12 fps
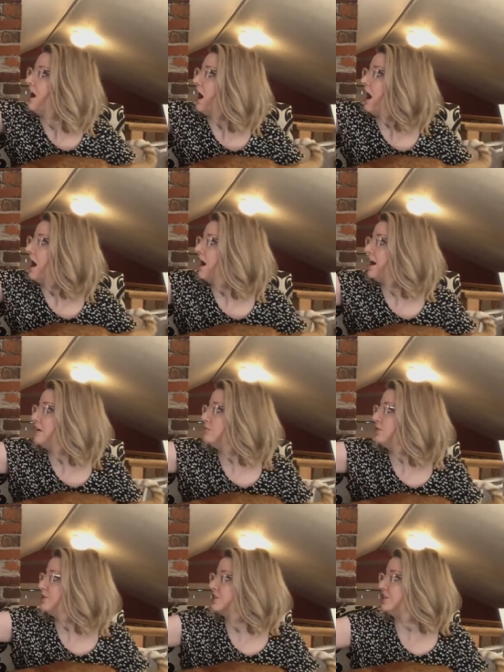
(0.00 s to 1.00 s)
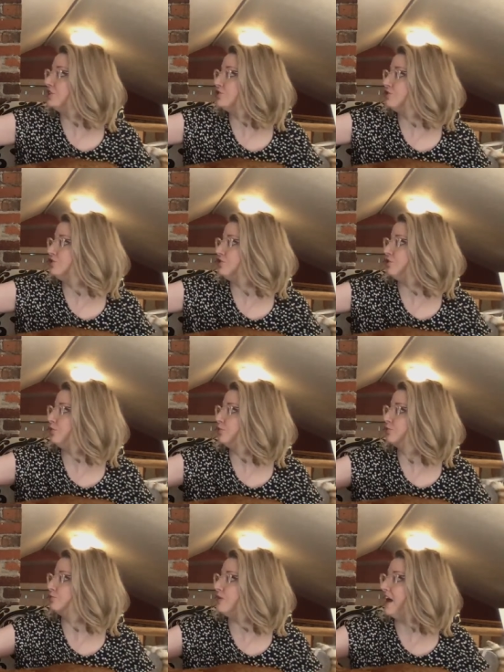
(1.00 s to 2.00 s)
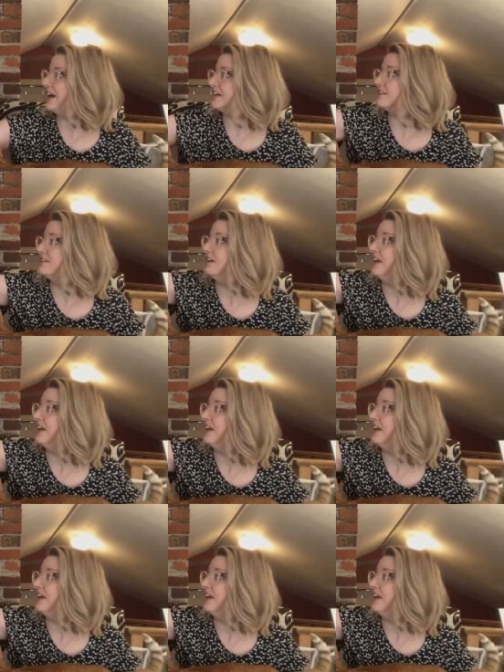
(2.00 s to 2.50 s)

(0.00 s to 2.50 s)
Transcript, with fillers: I'm learning to write